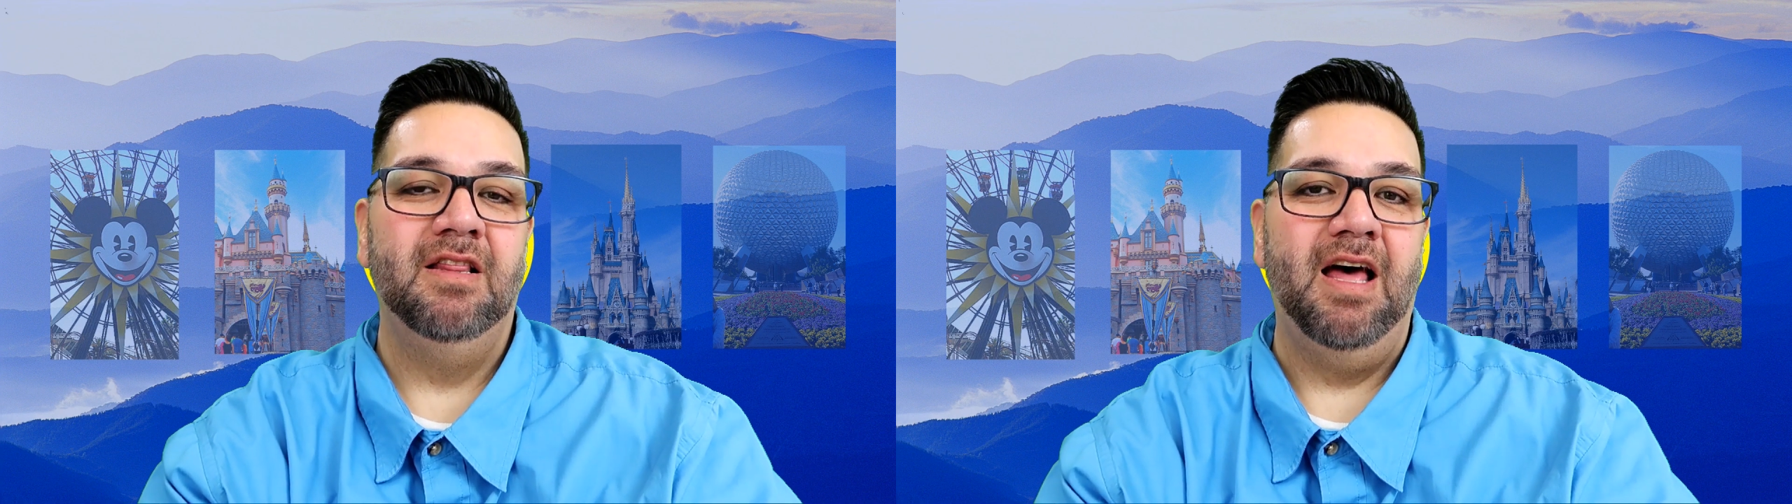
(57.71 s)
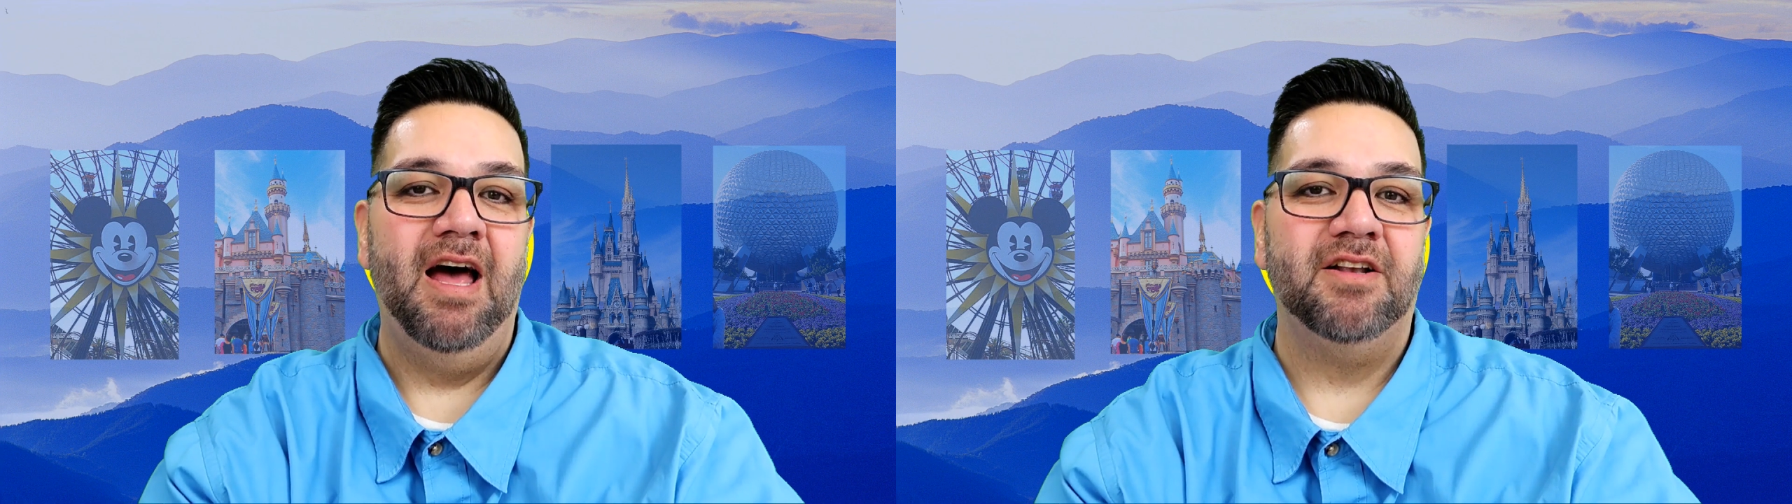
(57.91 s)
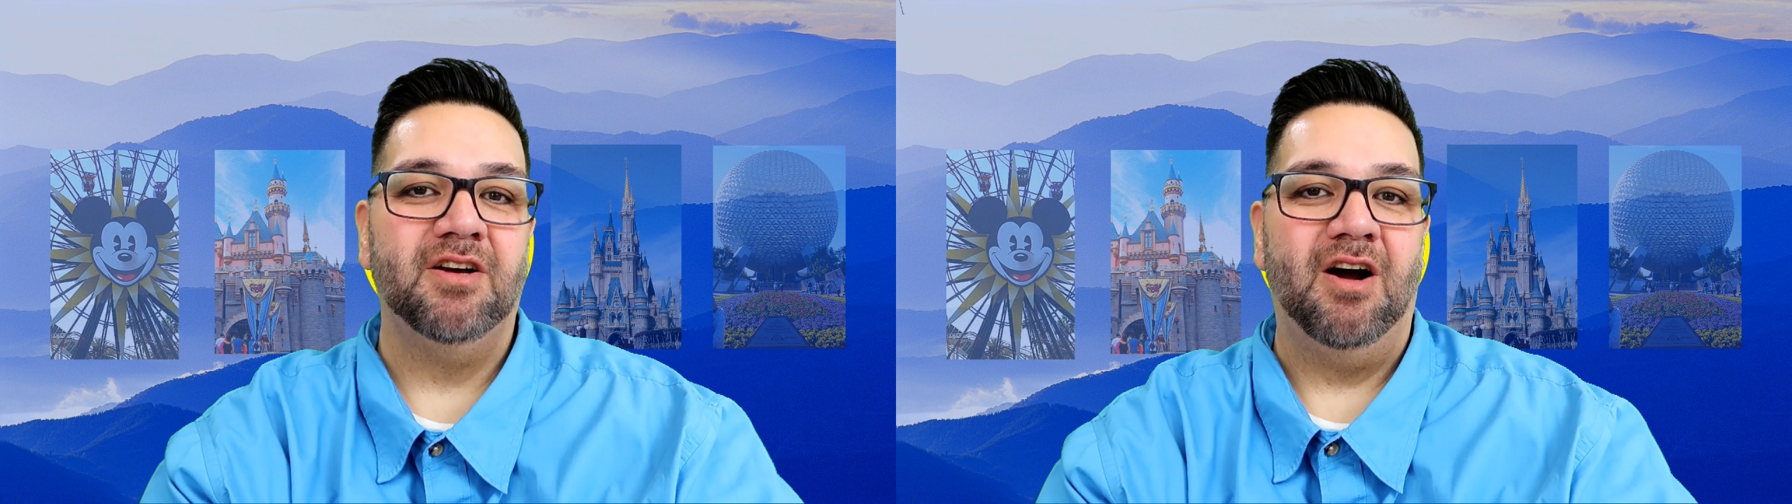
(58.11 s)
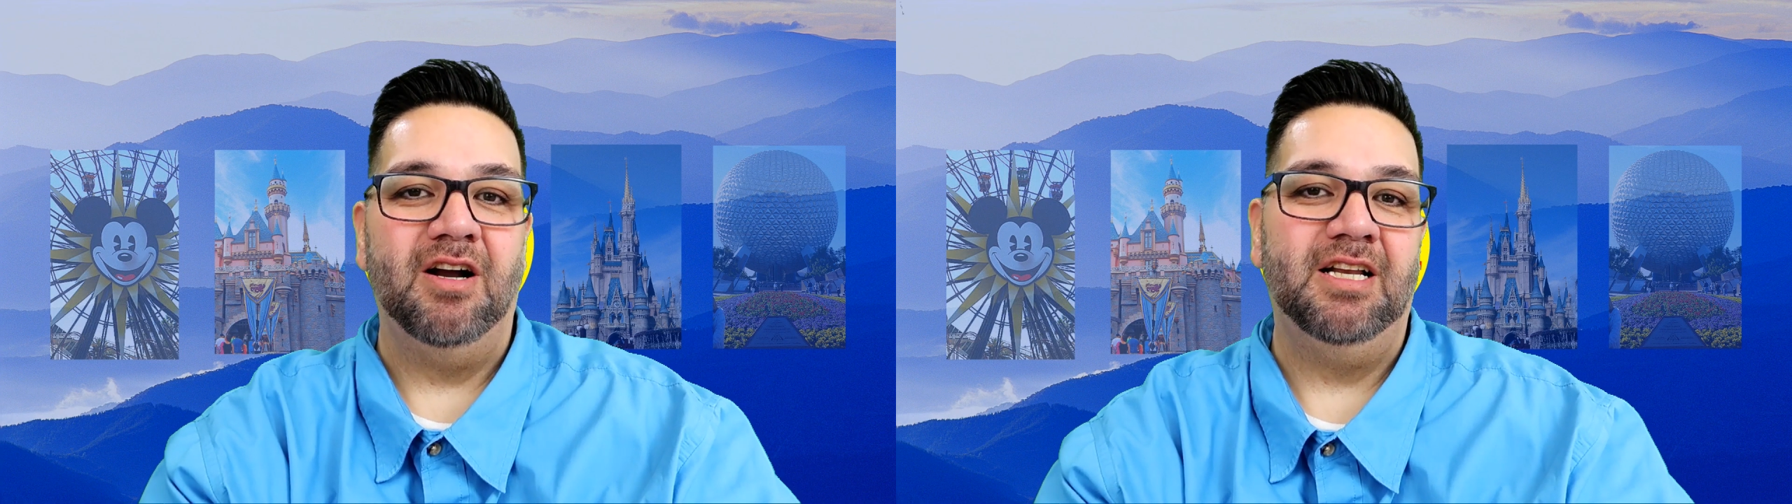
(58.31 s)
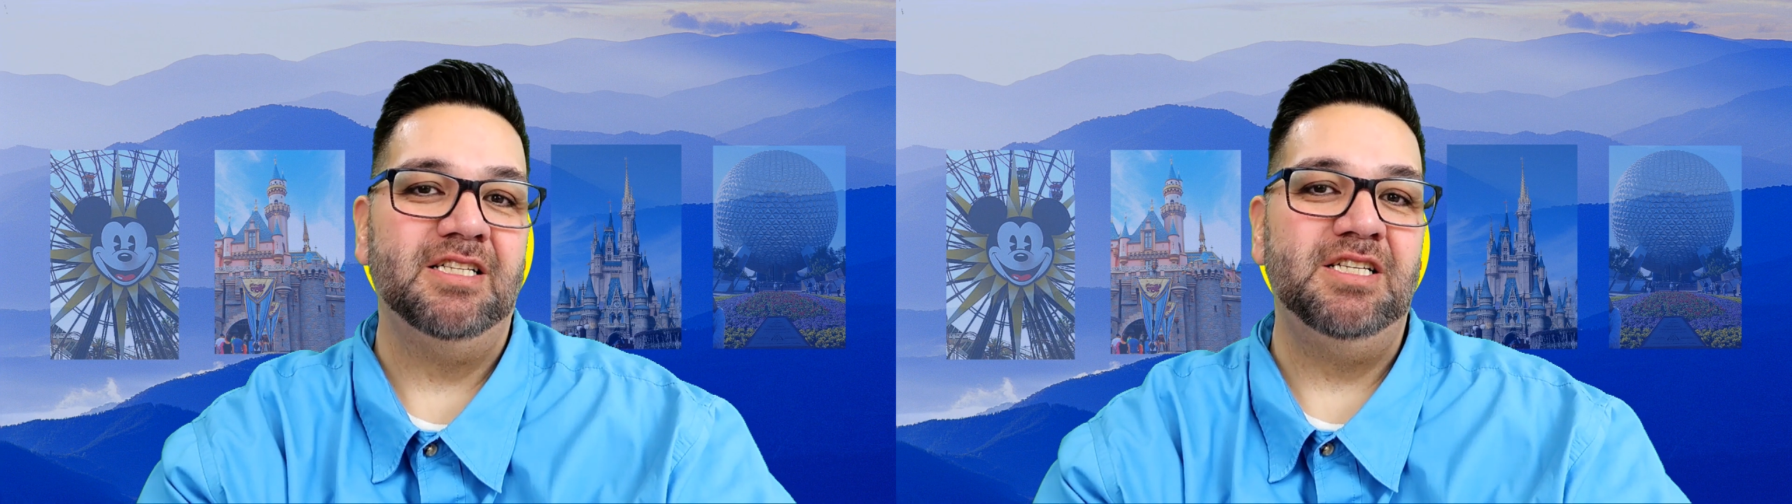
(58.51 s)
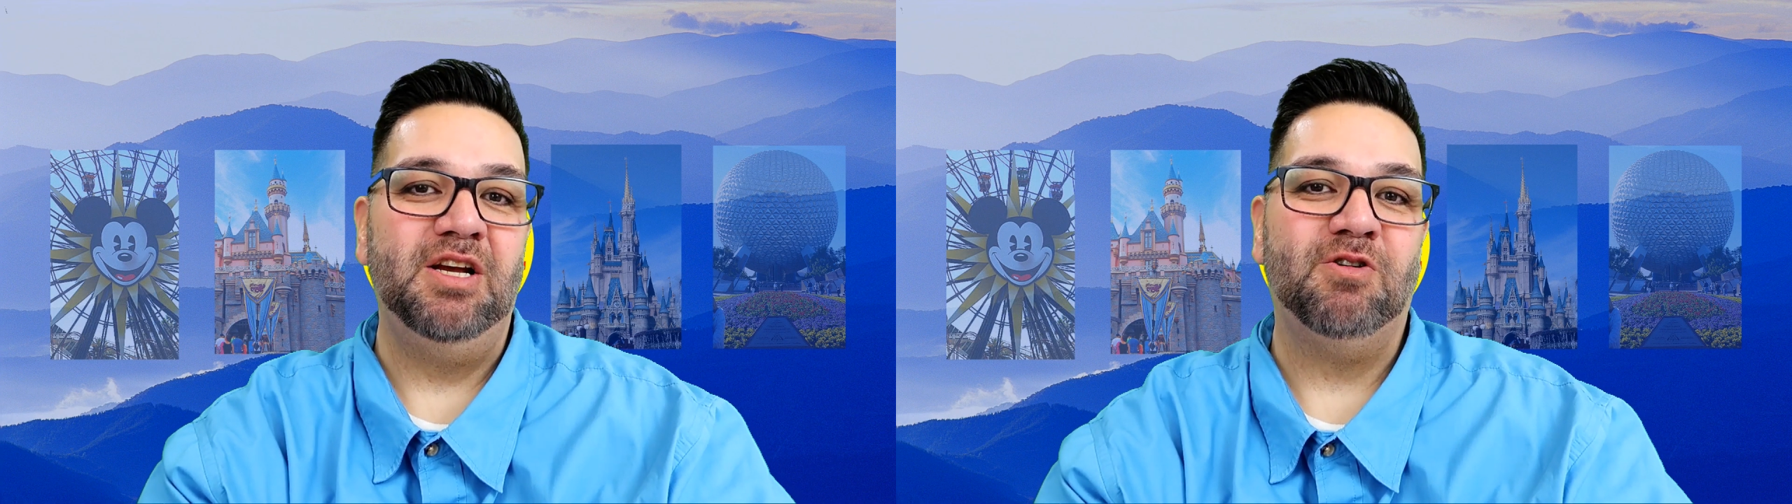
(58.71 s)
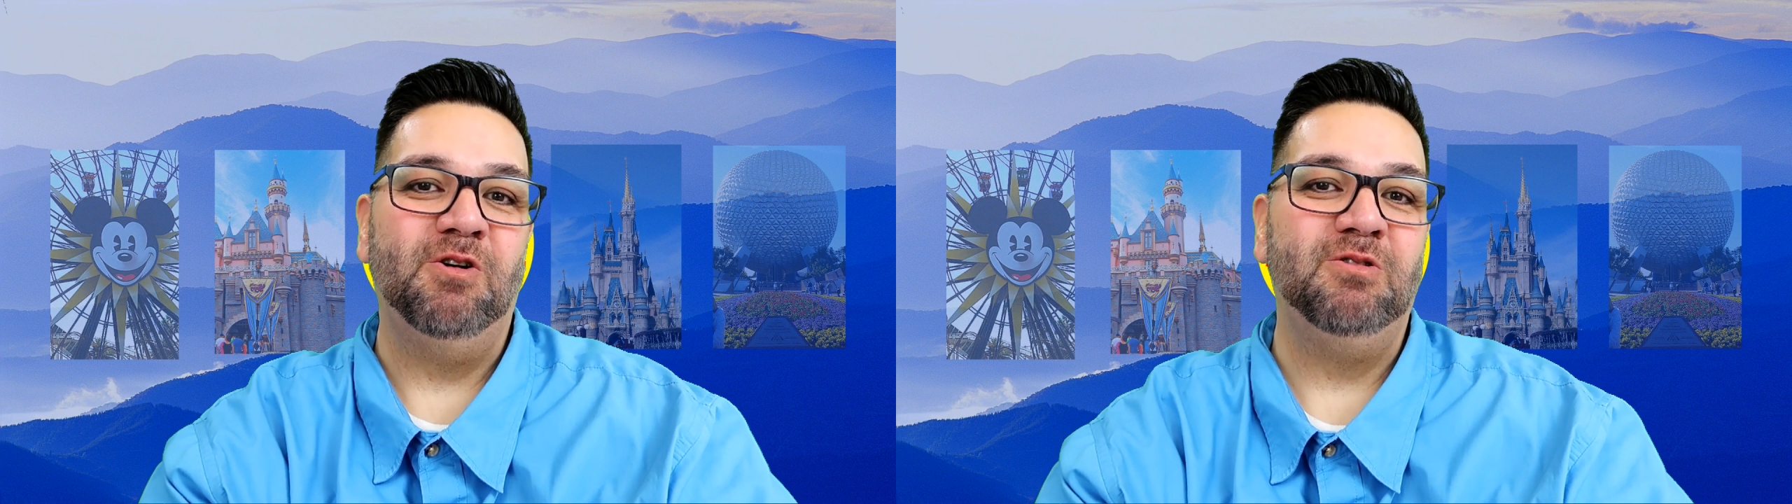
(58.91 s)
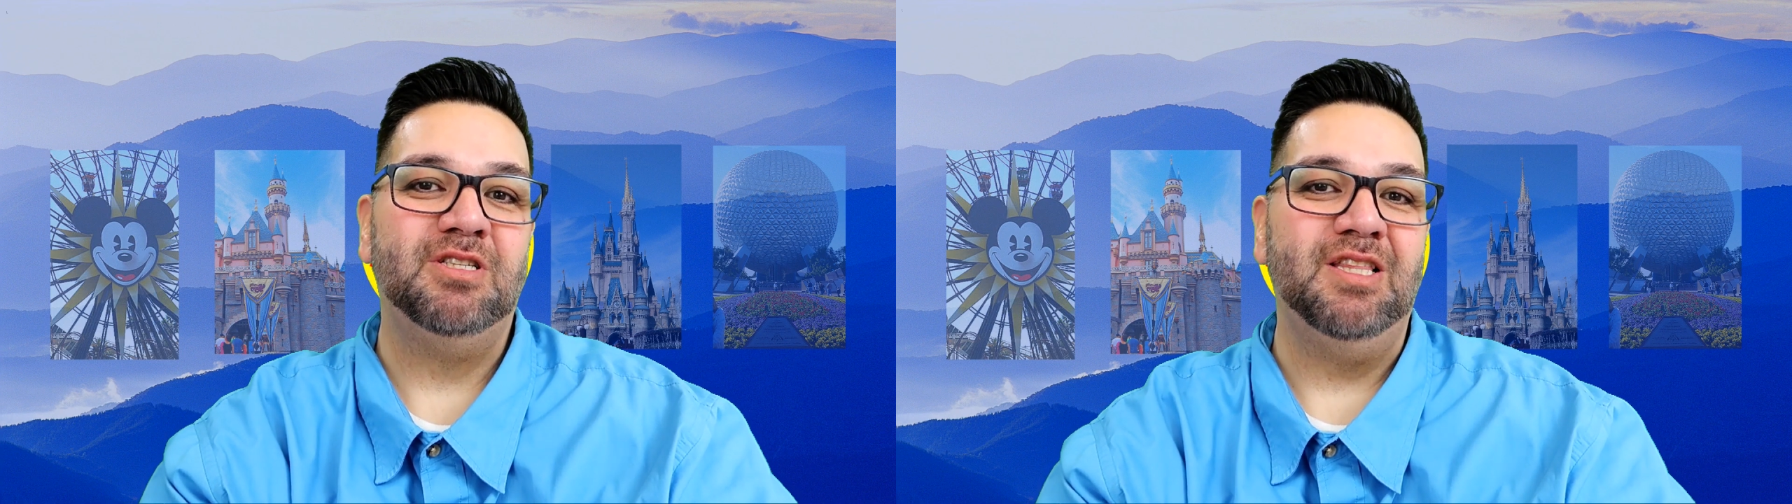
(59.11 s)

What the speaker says: that are Disney cruise